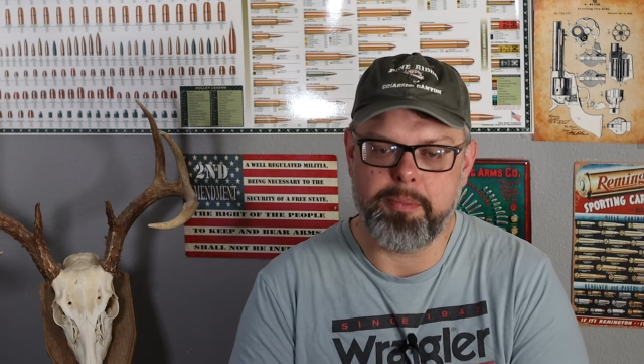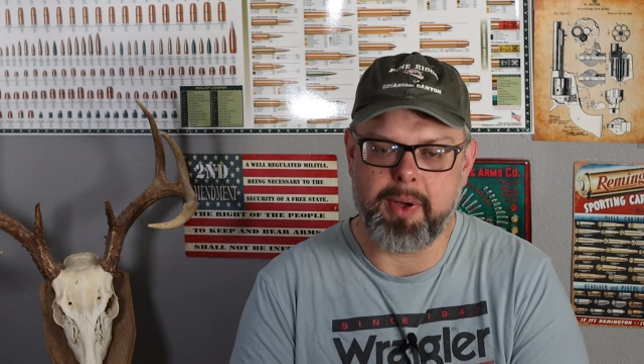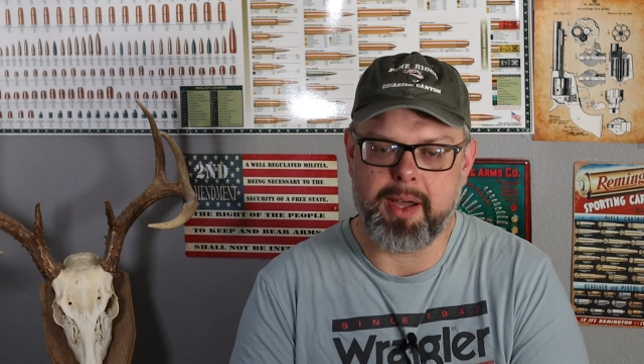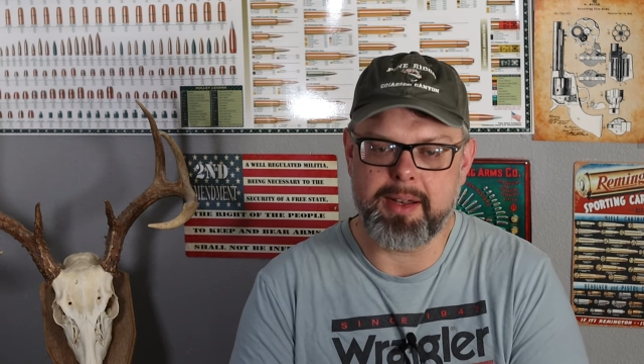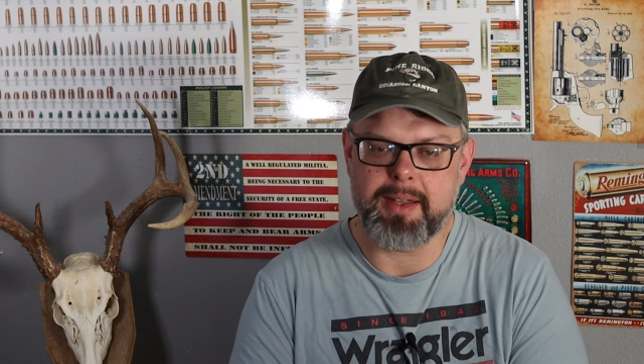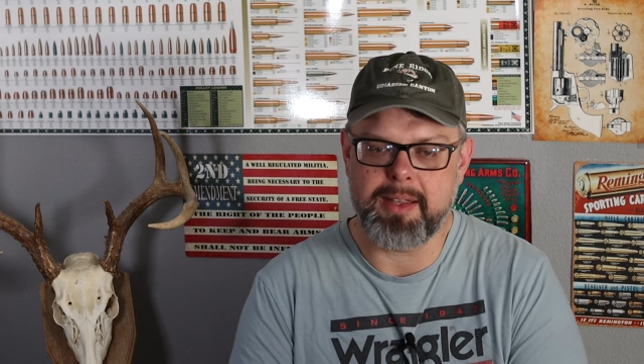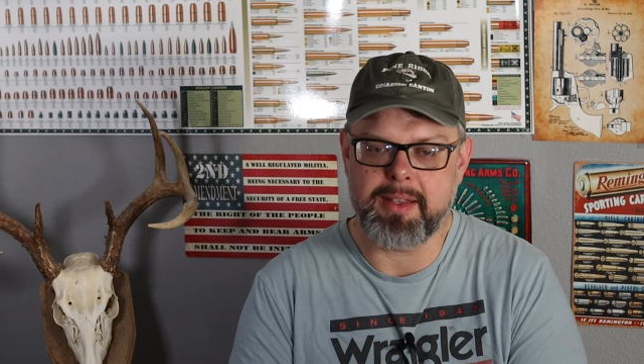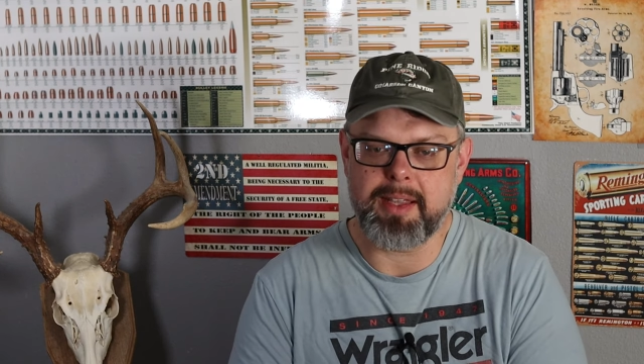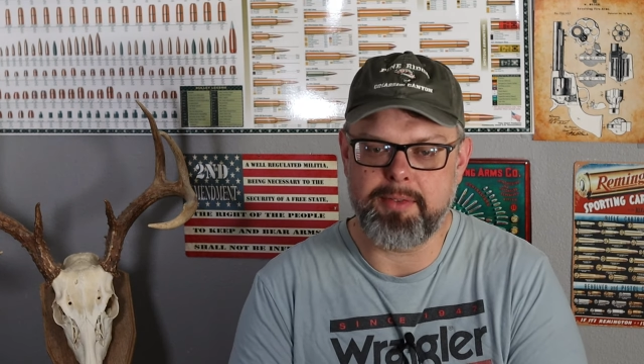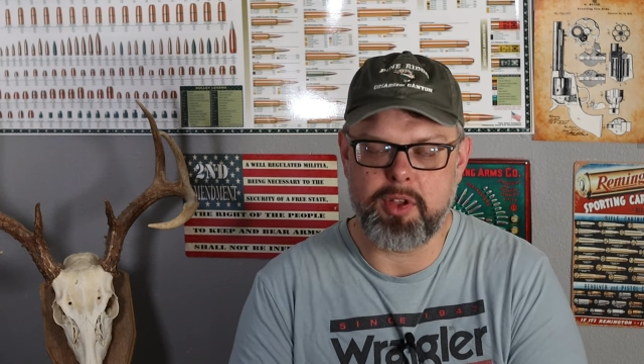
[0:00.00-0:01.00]
But
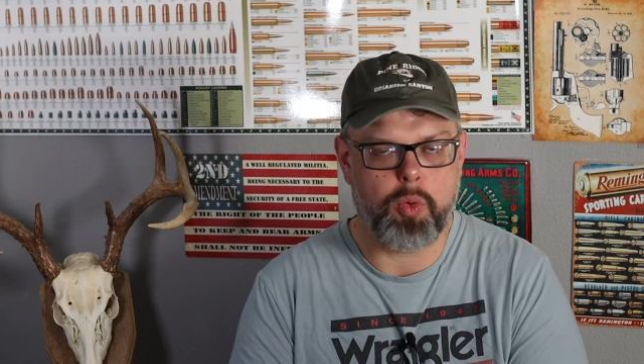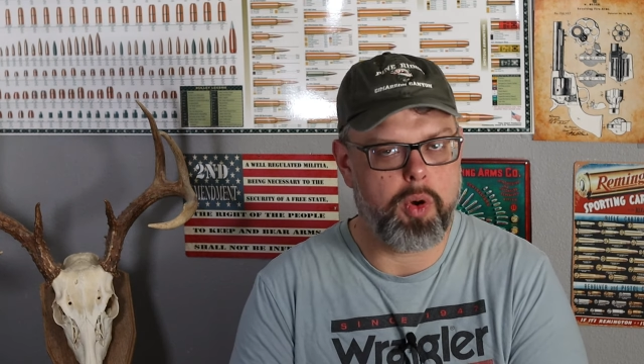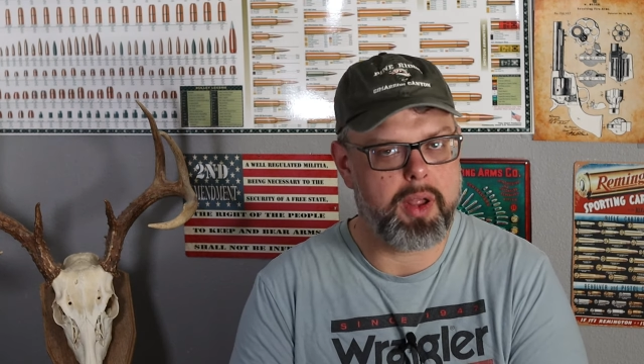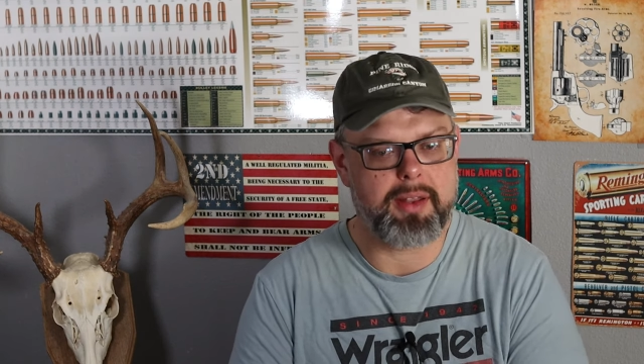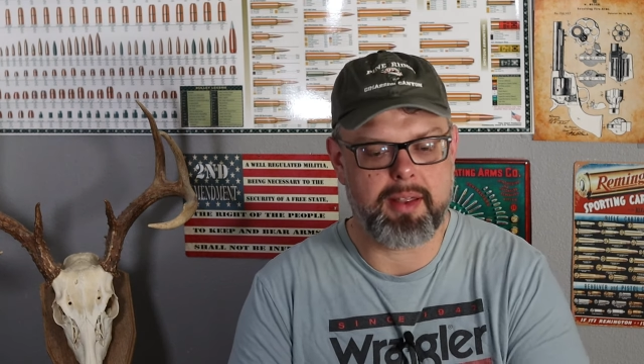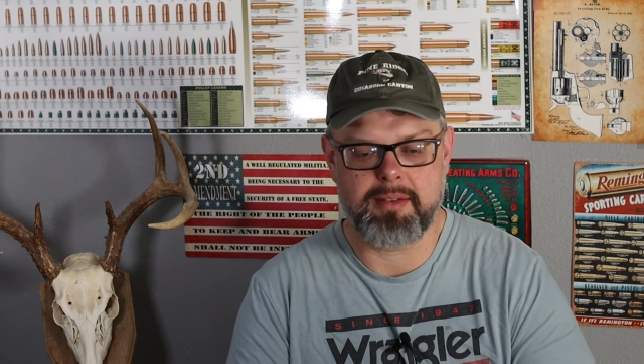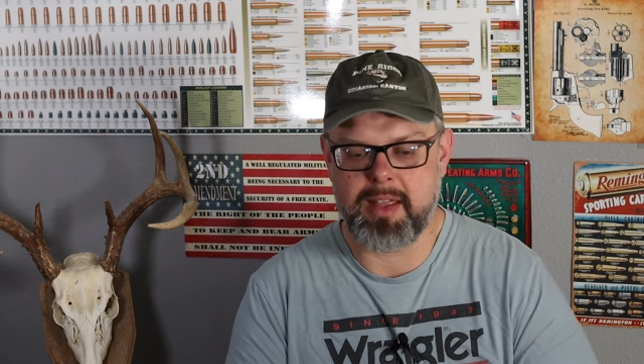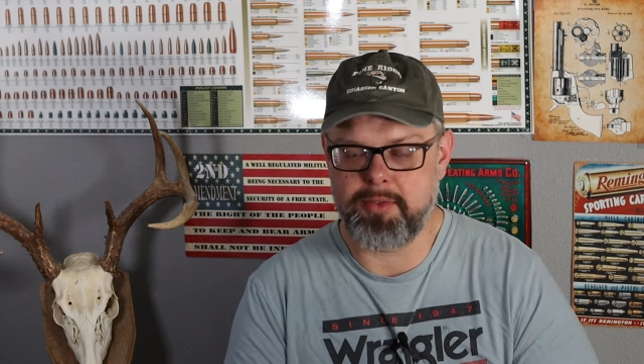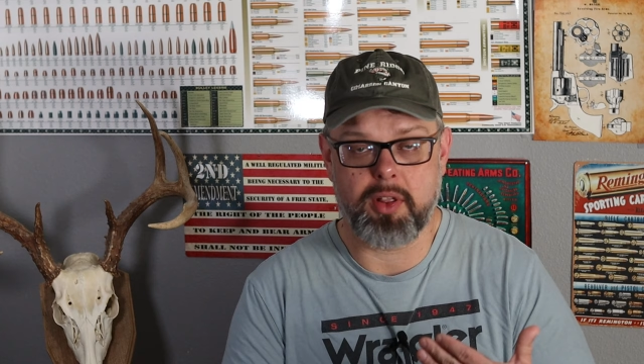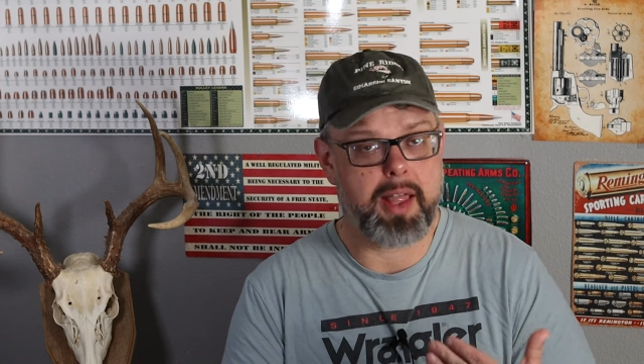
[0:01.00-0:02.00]
if you want,
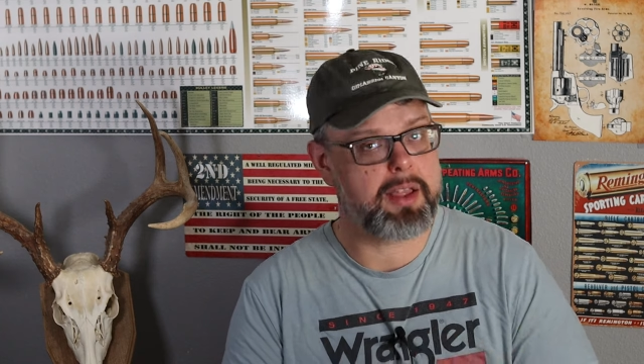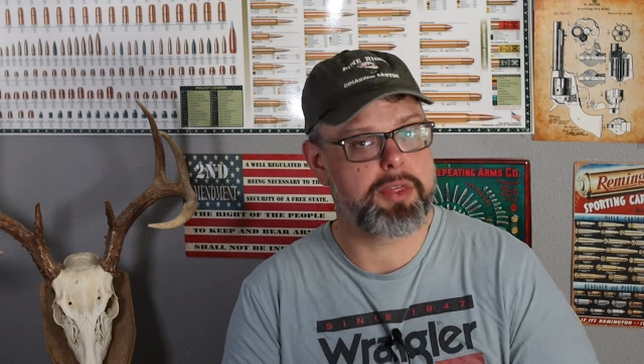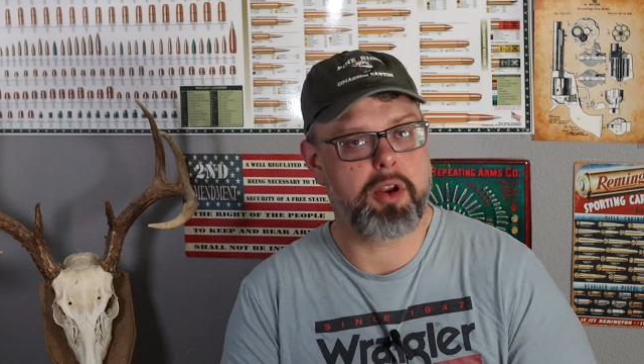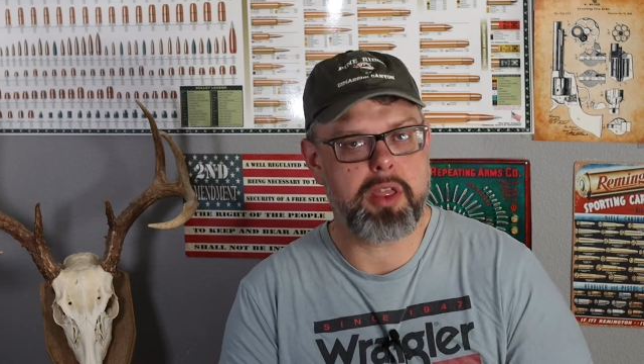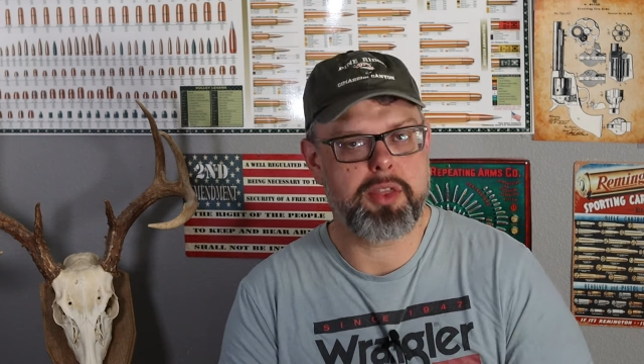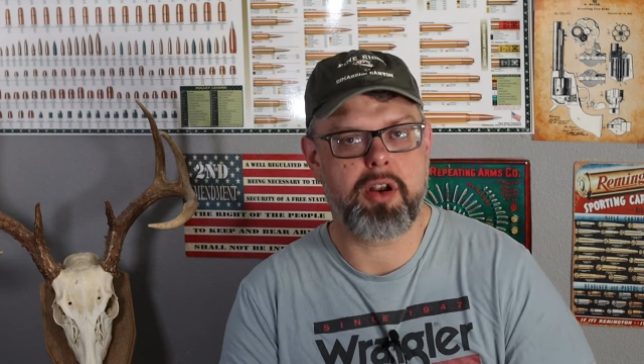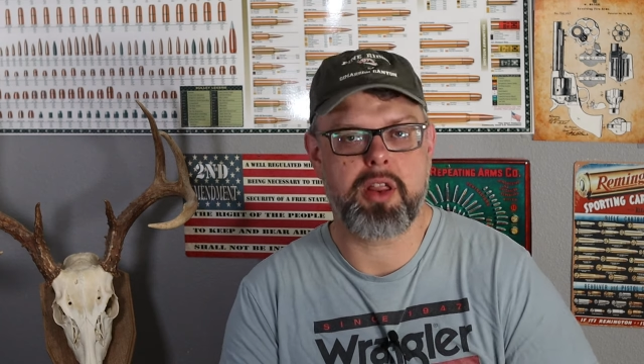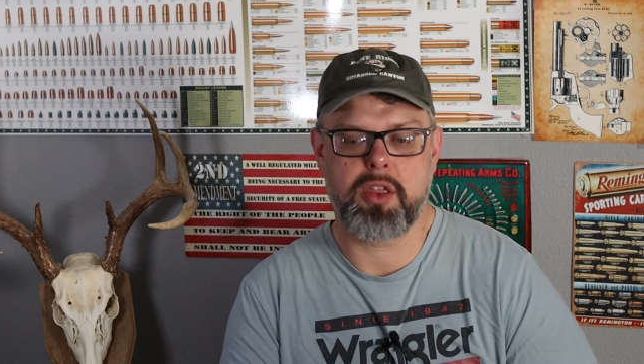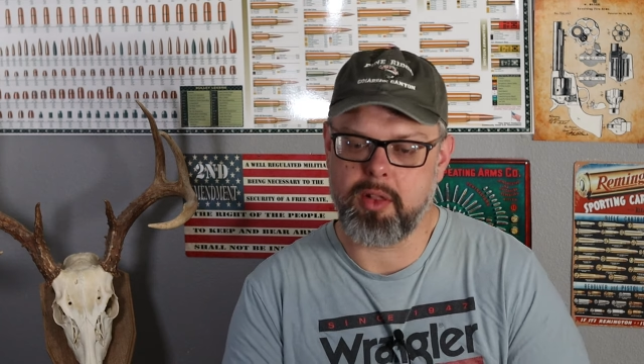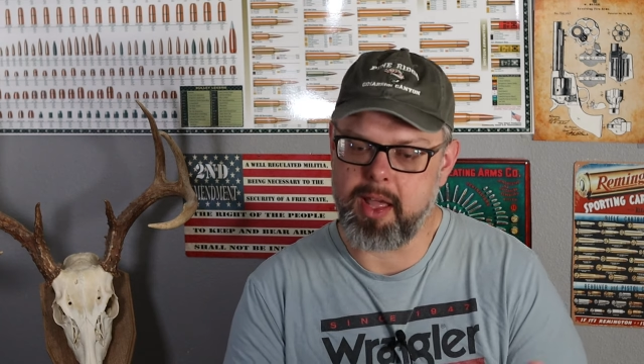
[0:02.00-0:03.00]
if you like a
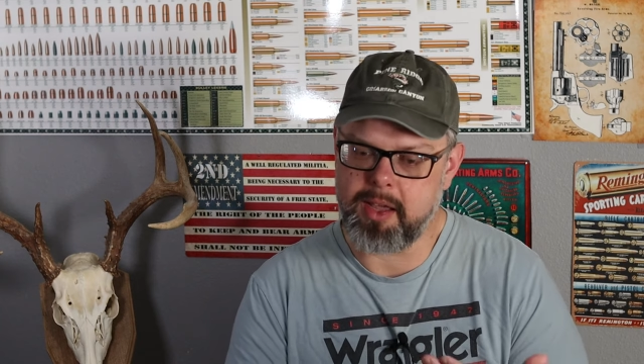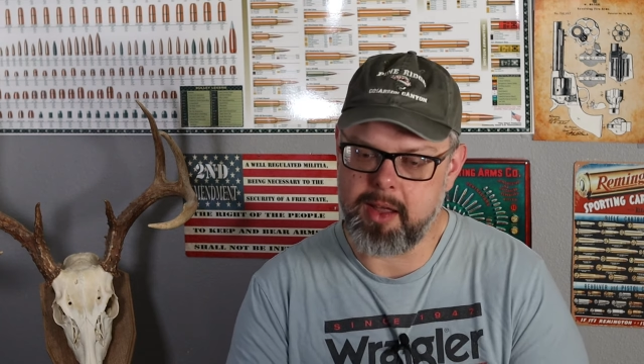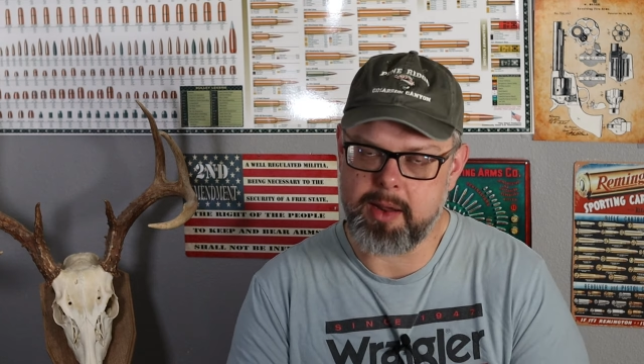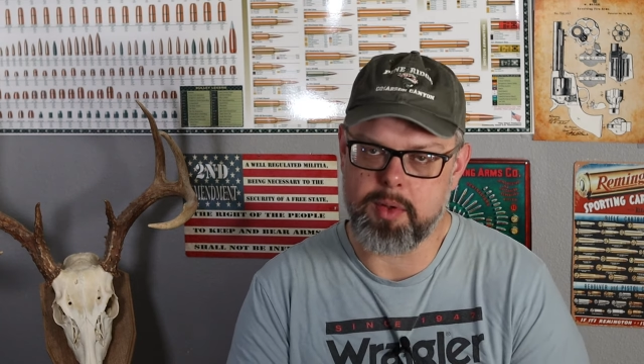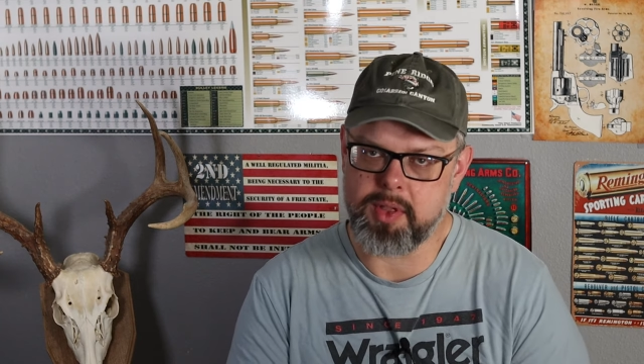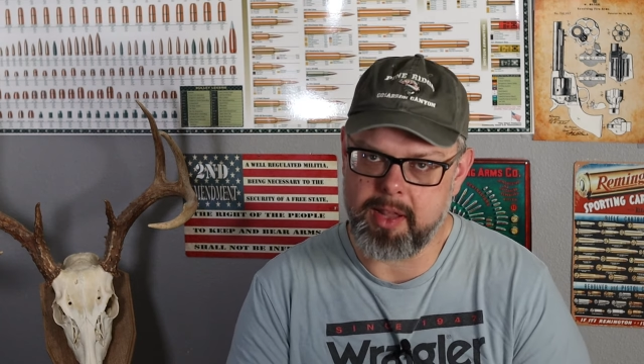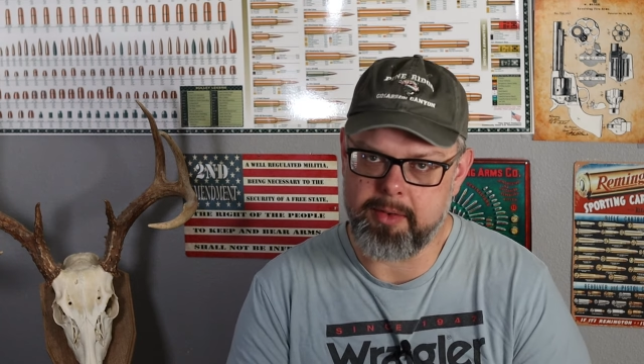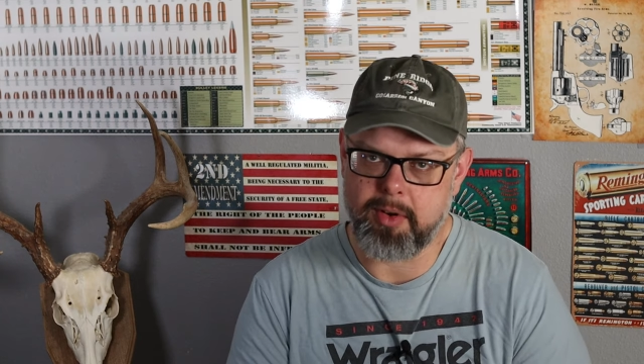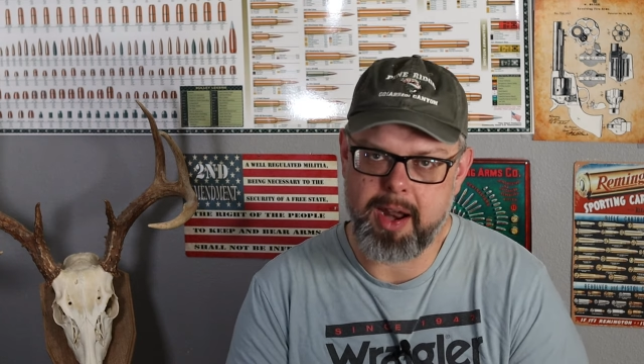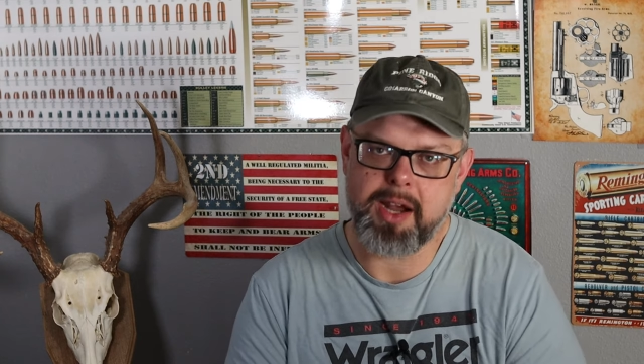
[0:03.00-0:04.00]
30-30, you like hunting with a
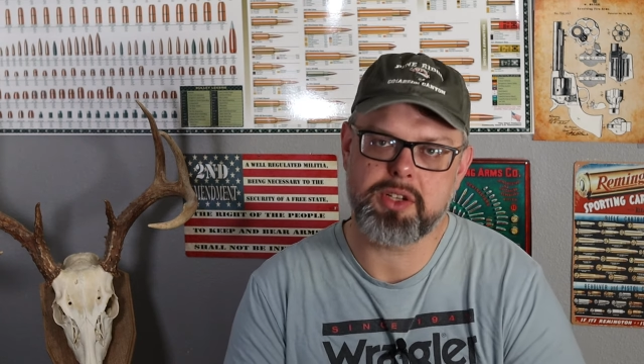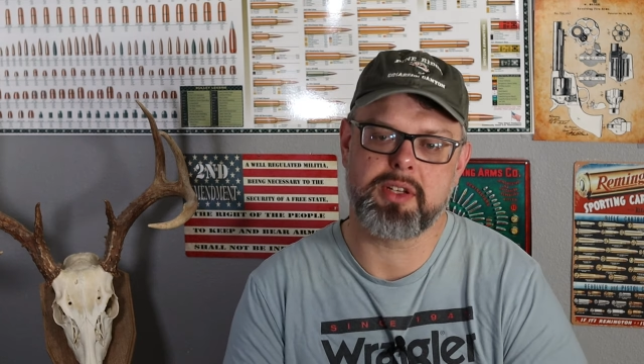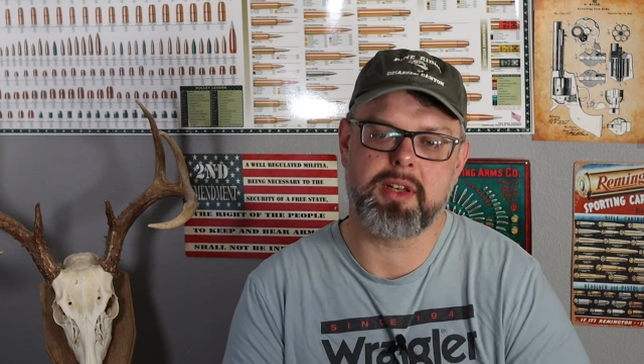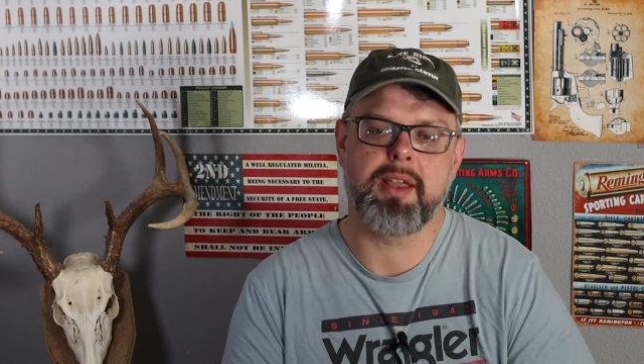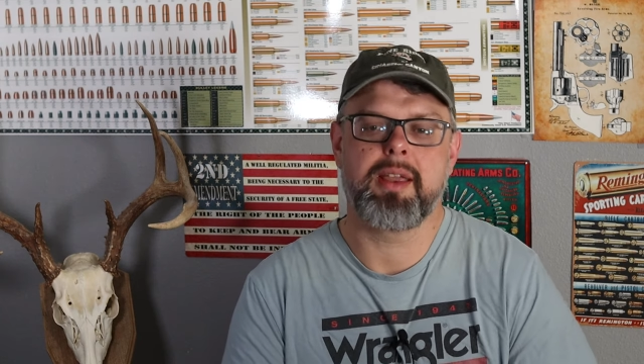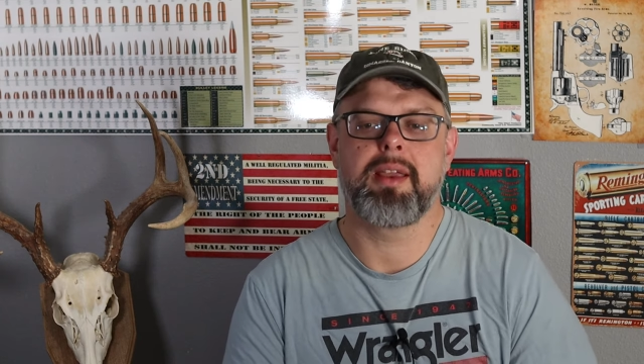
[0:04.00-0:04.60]
lever action,